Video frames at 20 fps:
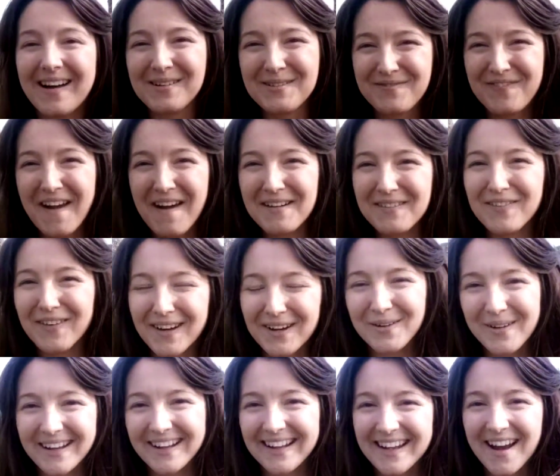very, very
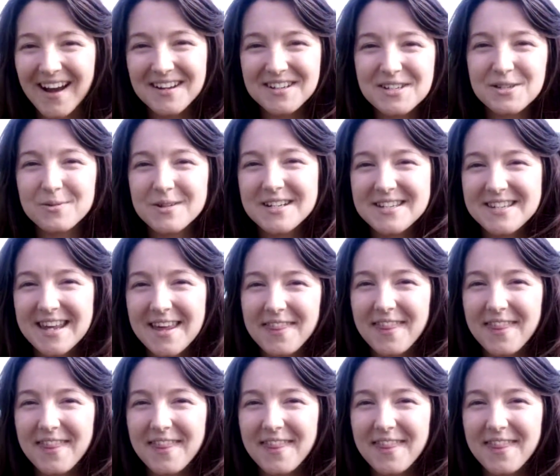quickly, I just want to say